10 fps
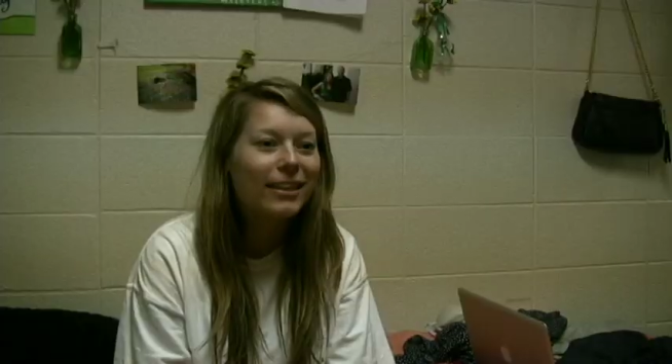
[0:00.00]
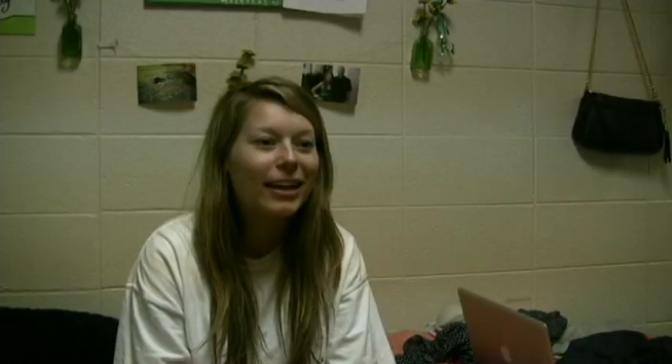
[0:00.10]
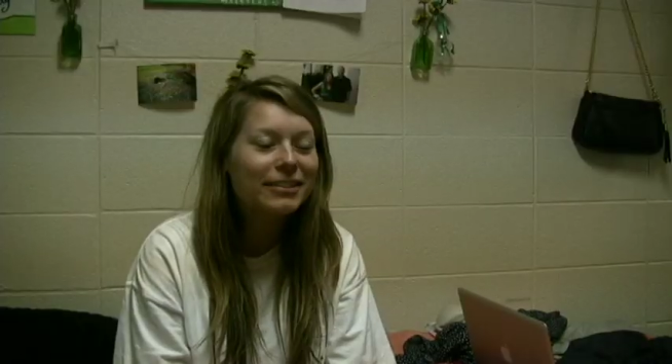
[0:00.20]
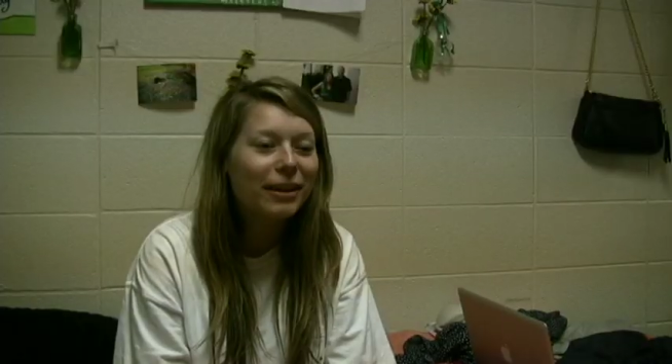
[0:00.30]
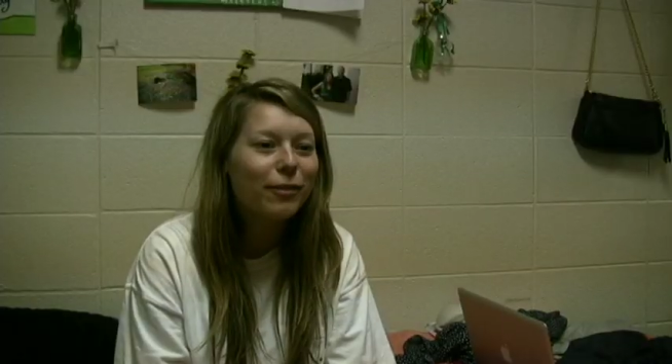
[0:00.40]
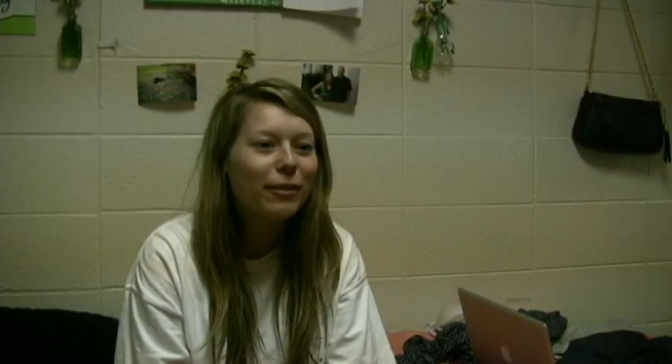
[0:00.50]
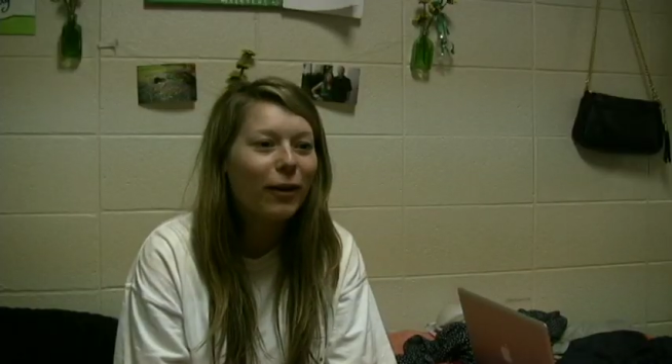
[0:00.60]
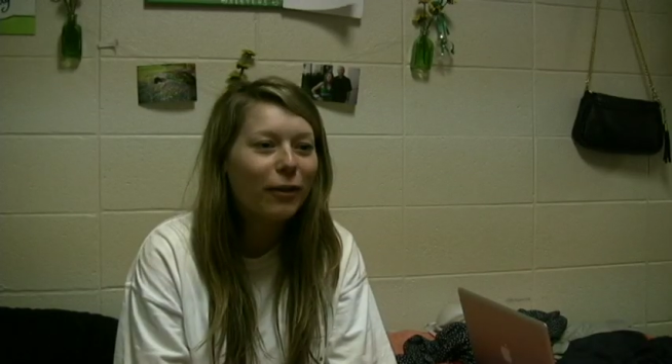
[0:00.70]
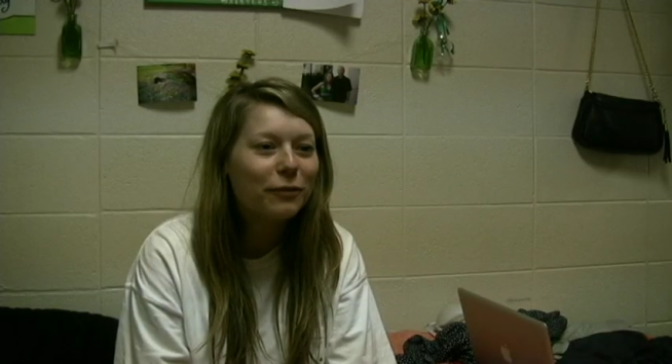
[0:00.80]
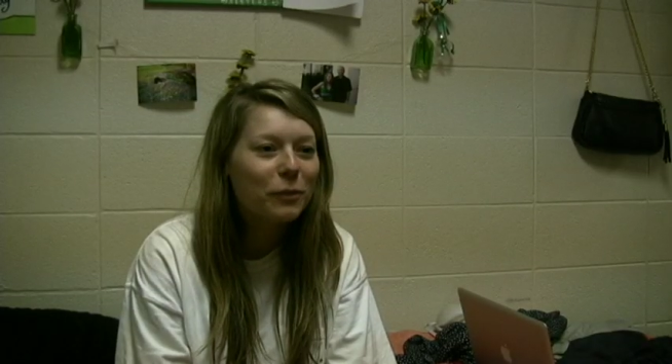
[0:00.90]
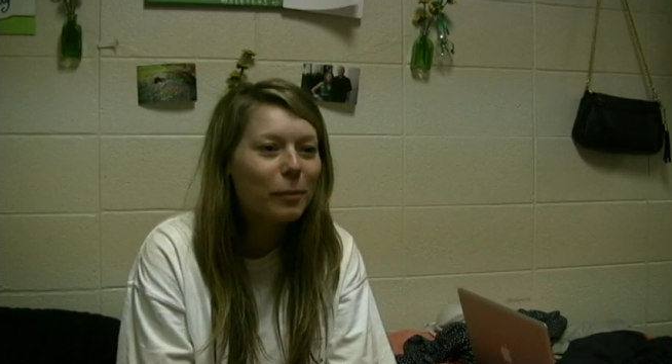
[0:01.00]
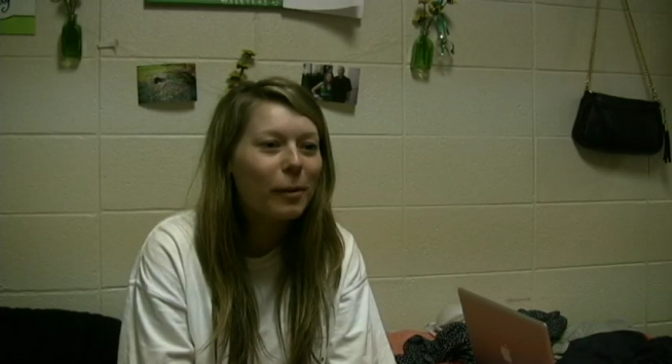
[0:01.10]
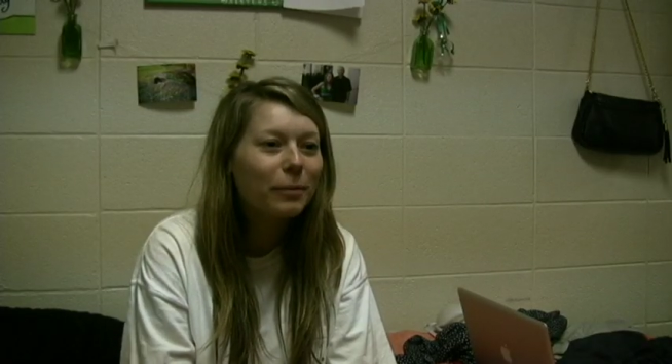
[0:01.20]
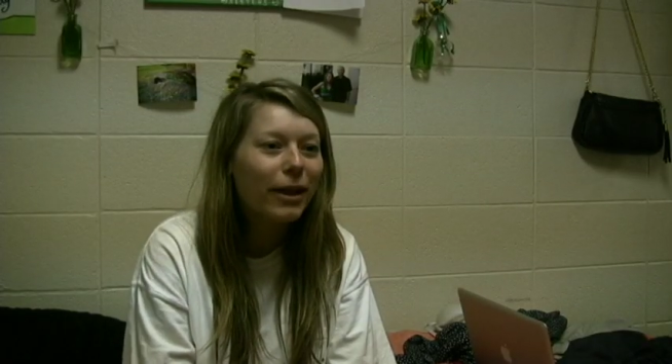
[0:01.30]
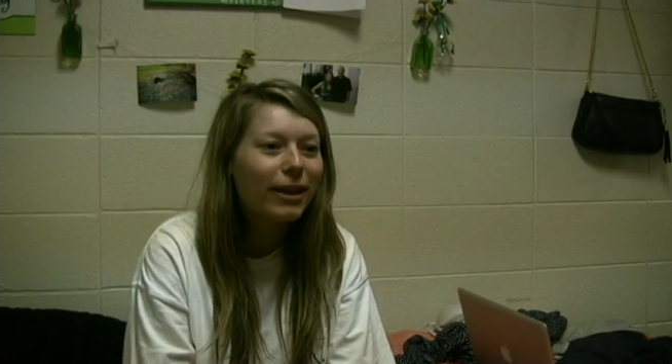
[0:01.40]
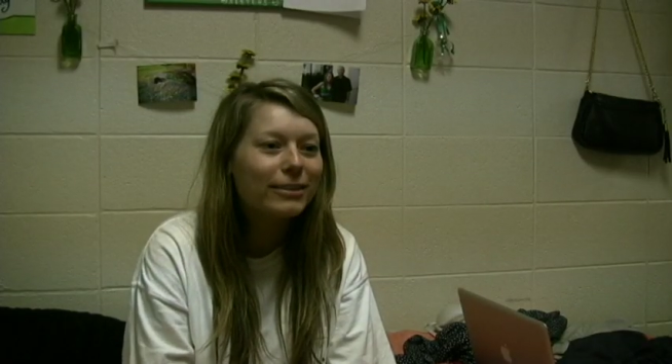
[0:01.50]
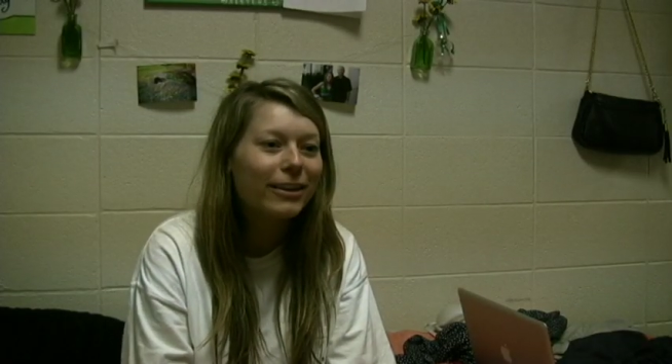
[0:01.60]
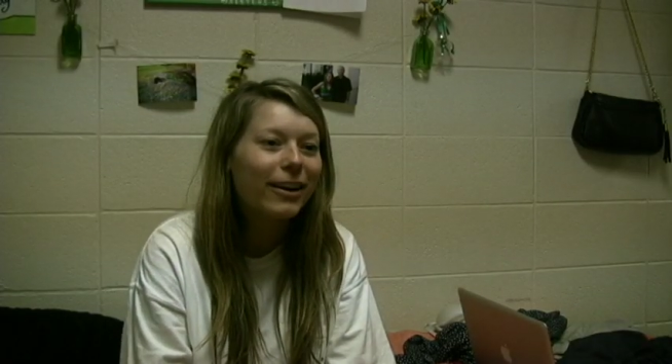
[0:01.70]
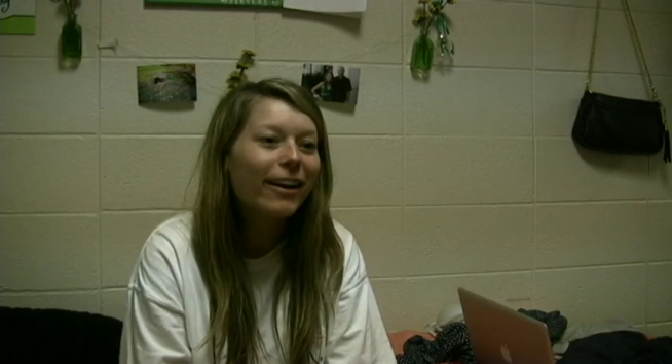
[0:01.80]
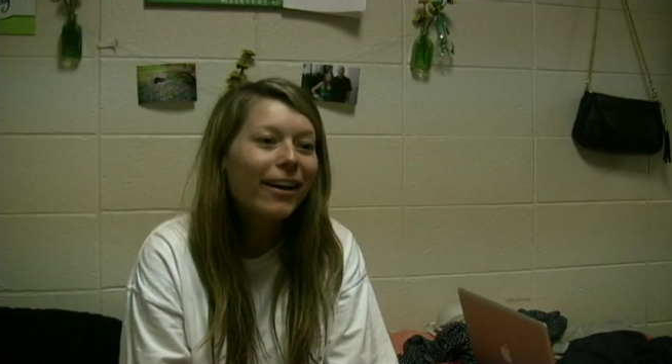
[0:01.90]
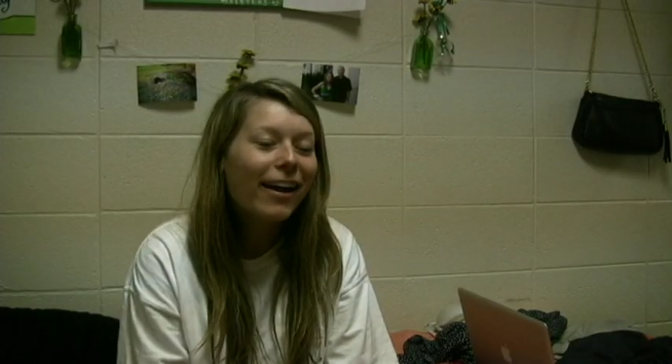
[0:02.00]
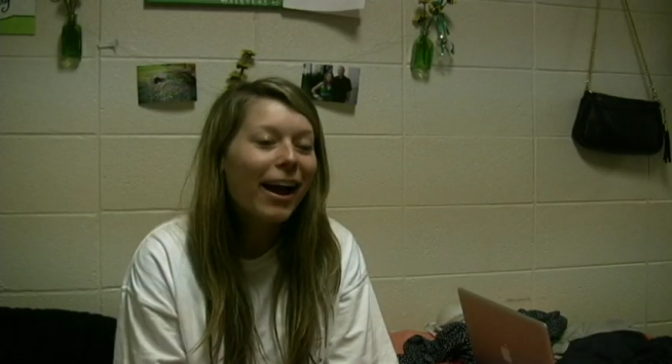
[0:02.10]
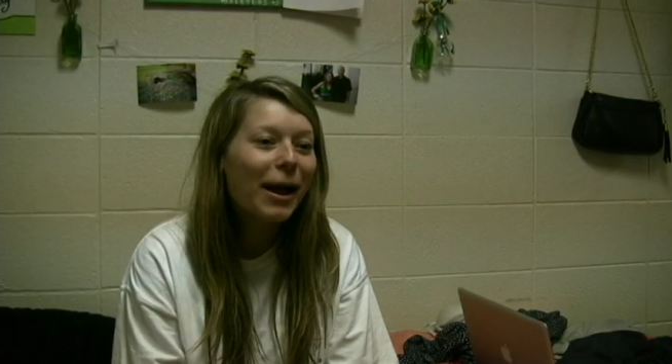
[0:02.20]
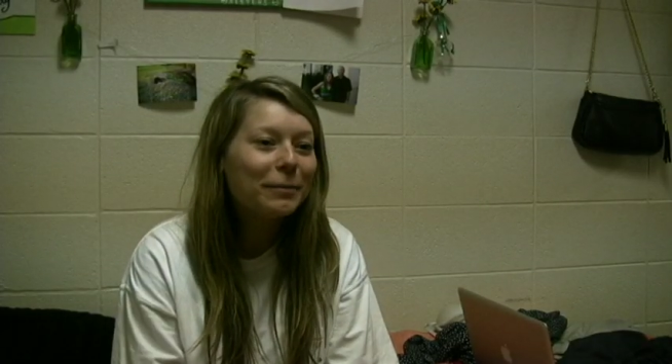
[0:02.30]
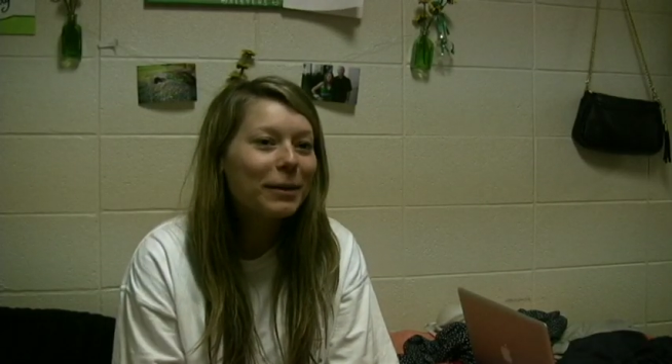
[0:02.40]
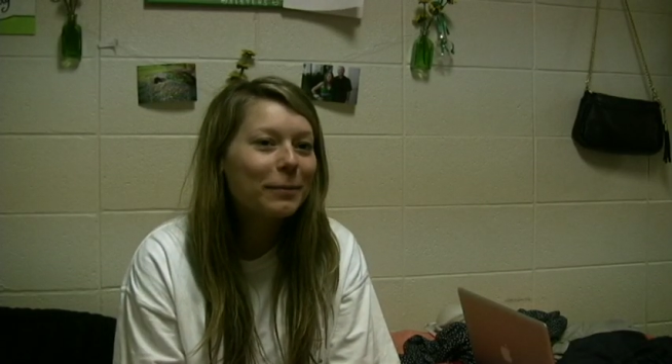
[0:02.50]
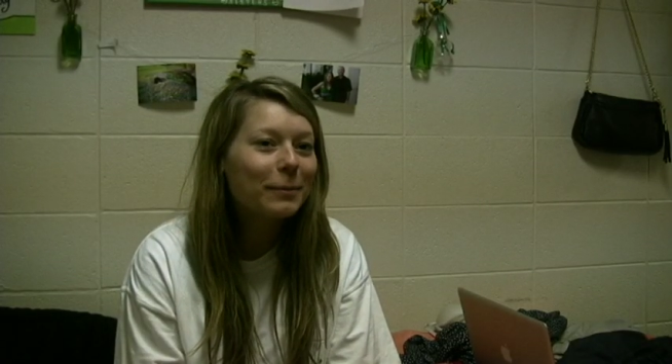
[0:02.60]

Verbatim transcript: that stuff that all the football players are hyped up